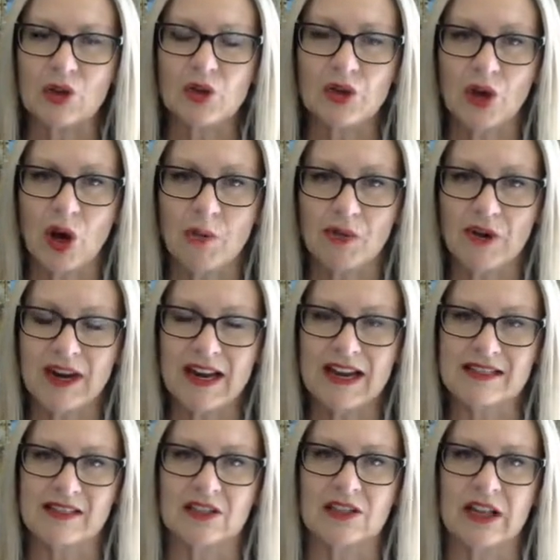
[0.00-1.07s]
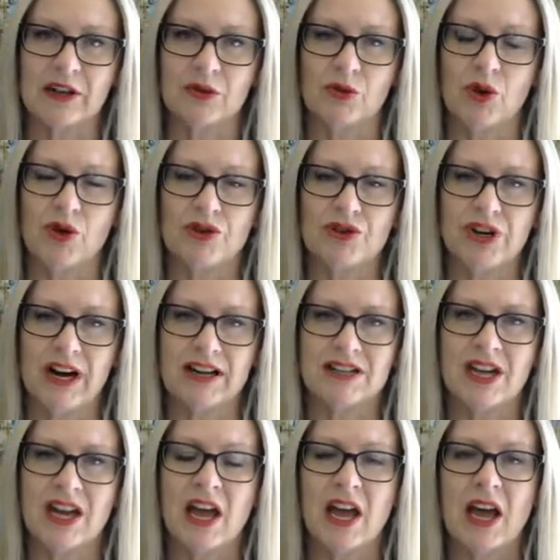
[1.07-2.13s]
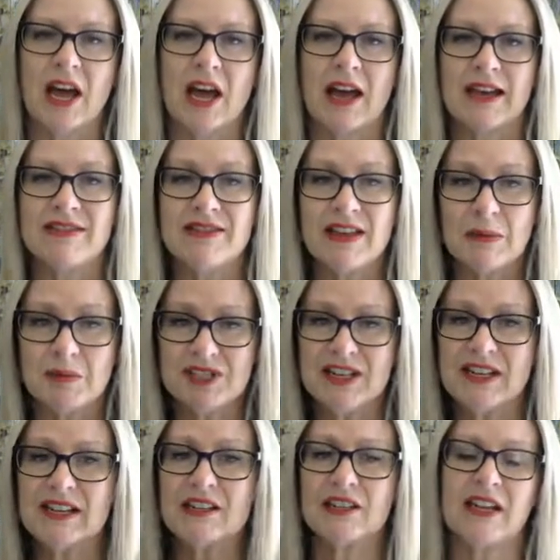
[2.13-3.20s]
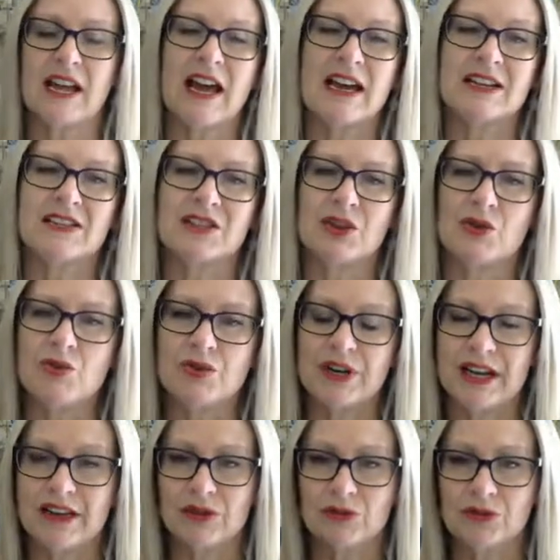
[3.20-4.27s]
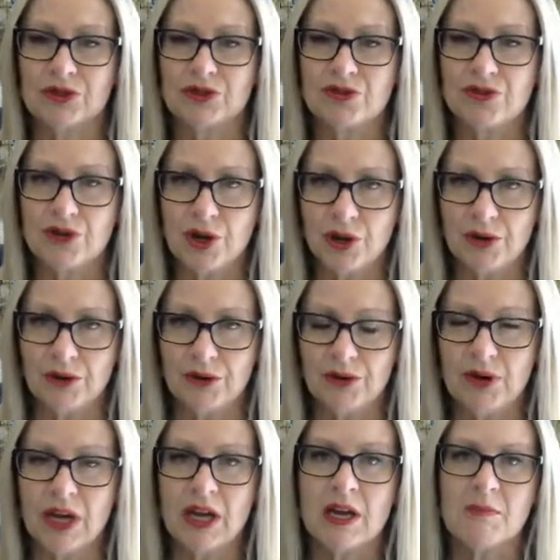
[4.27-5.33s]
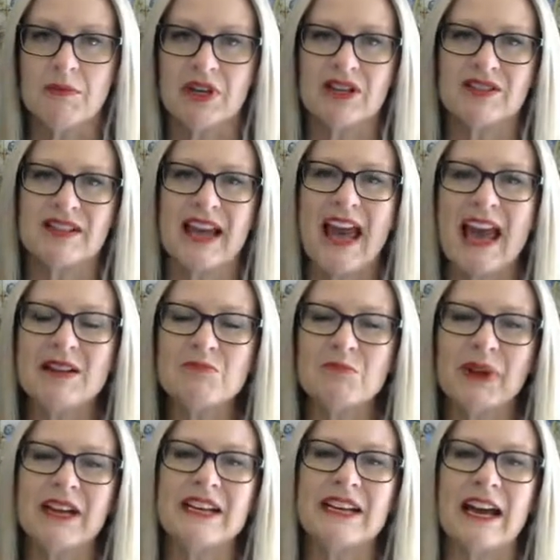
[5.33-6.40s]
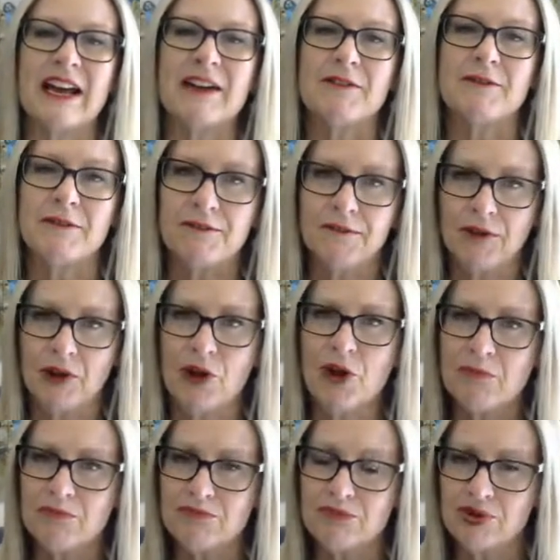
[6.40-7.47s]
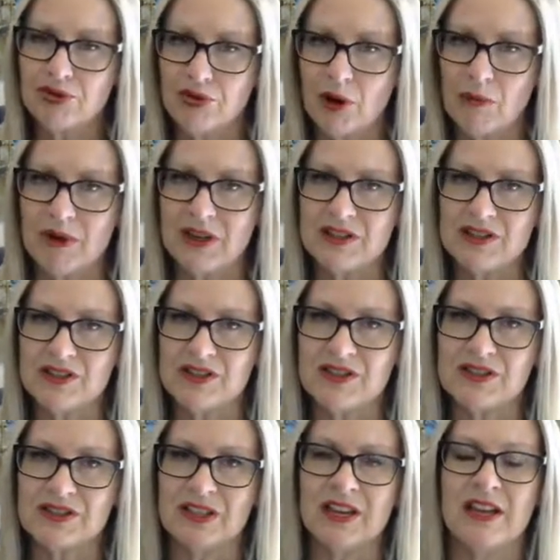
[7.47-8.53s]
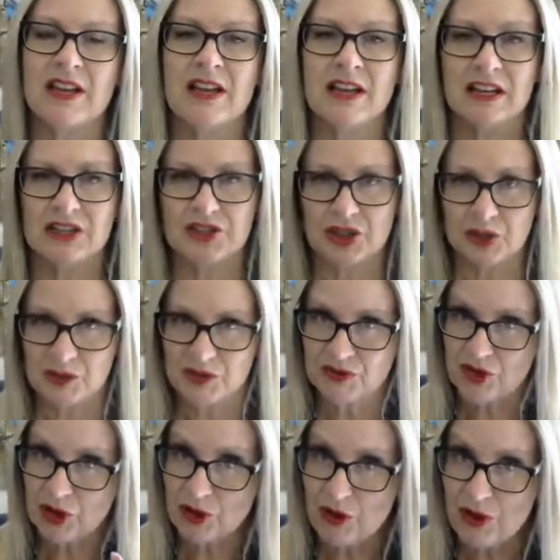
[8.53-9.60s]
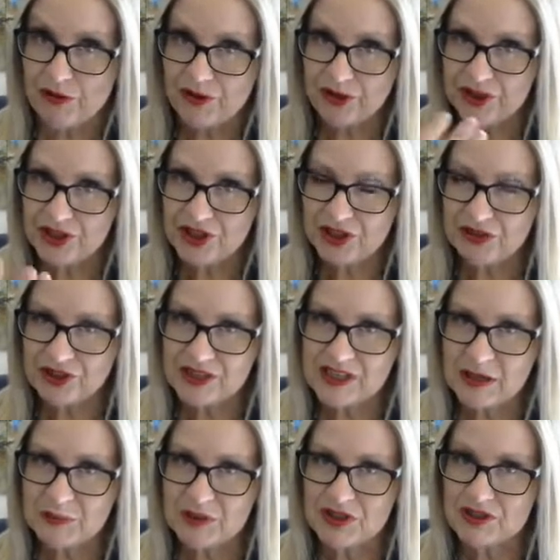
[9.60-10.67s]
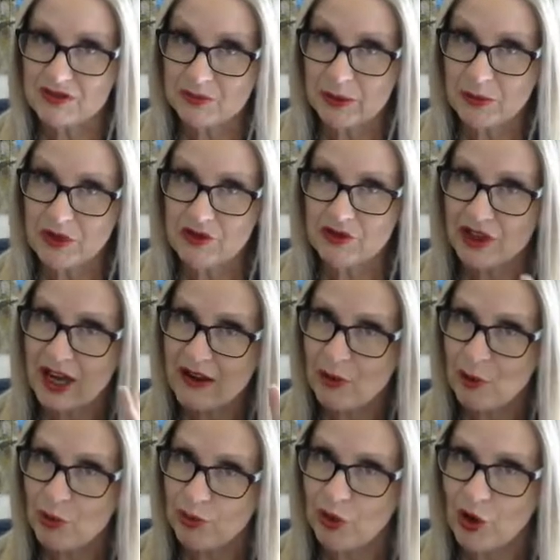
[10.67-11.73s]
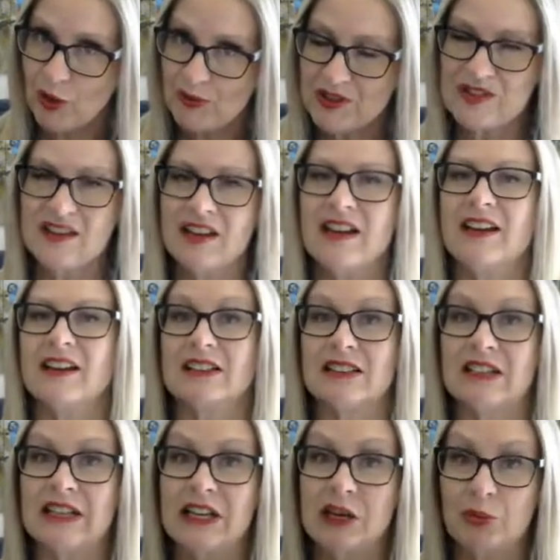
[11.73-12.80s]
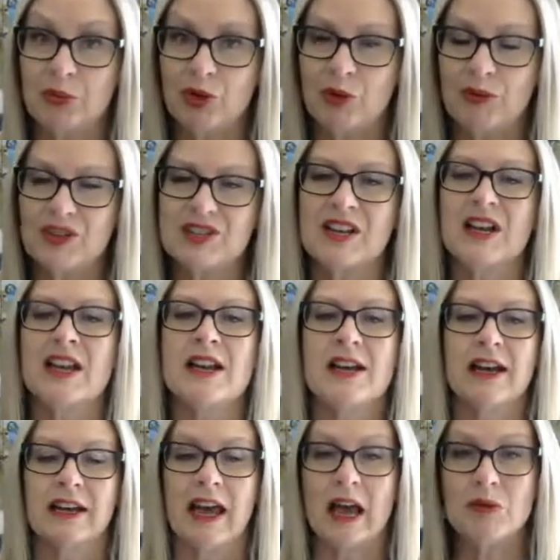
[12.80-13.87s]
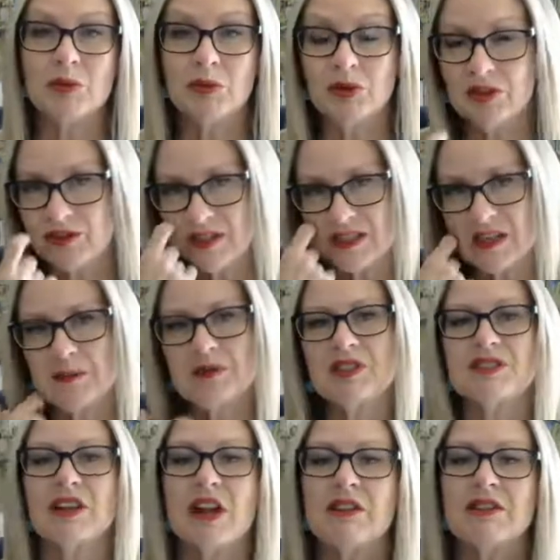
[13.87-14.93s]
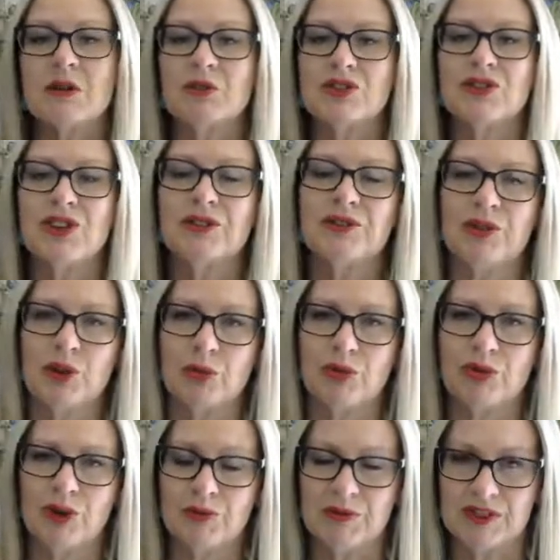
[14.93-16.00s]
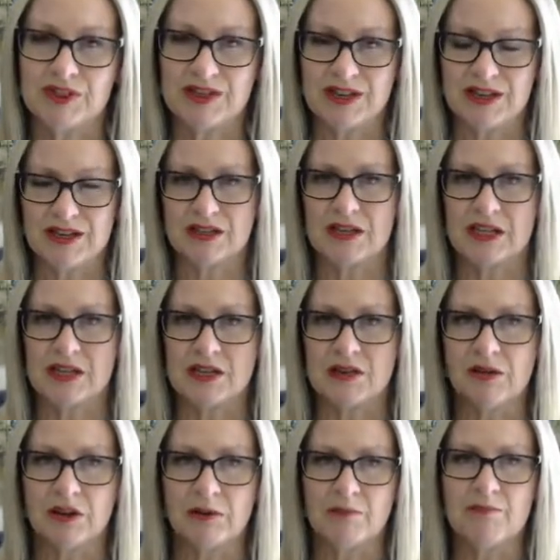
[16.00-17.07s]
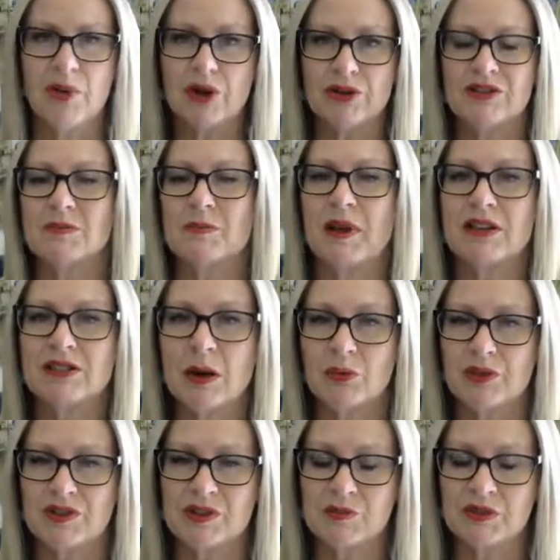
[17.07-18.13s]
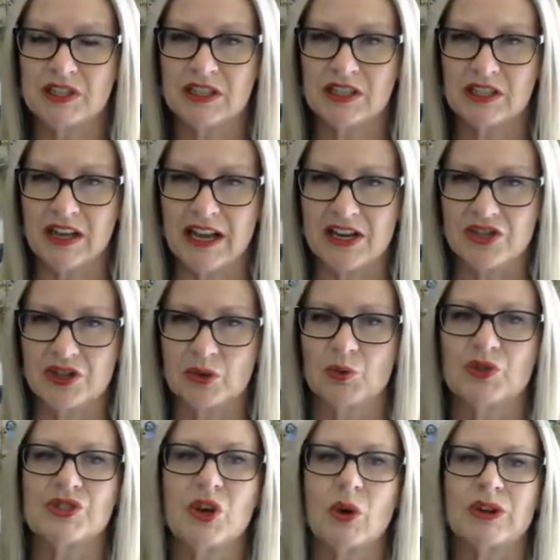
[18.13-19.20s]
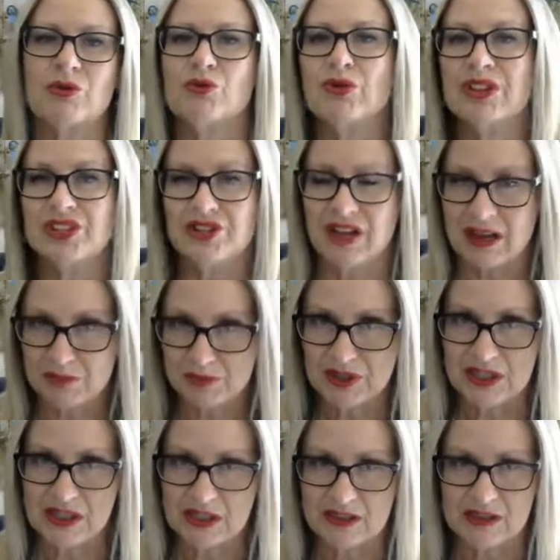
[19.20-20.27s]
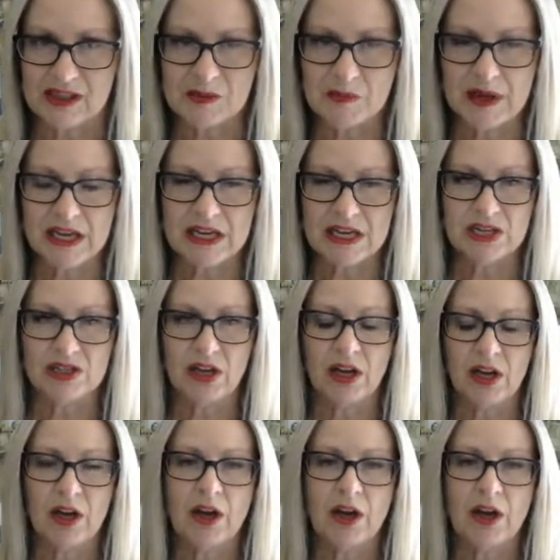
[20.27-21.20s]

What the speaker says: Could it operate as a collateral contract? In that particular case, the court held no, because there hadn't been a firm promise in terms of your offer and your acceptance. Remember, you've got to have a promise there, a clear promise capable of acceptance. There was no firm promise that the boat spec'd up with this particular engine was going to reach that particular speed.